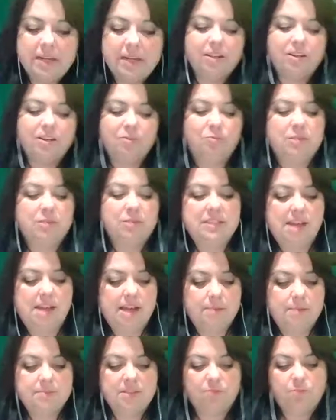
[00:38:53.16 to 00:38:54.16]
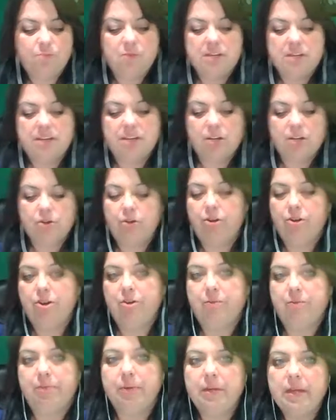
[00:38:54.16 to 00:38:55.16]
there have been times I've been in a
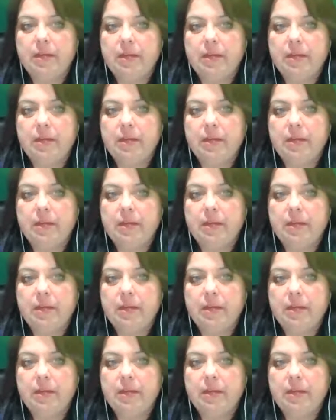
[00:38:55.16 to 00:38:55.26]
group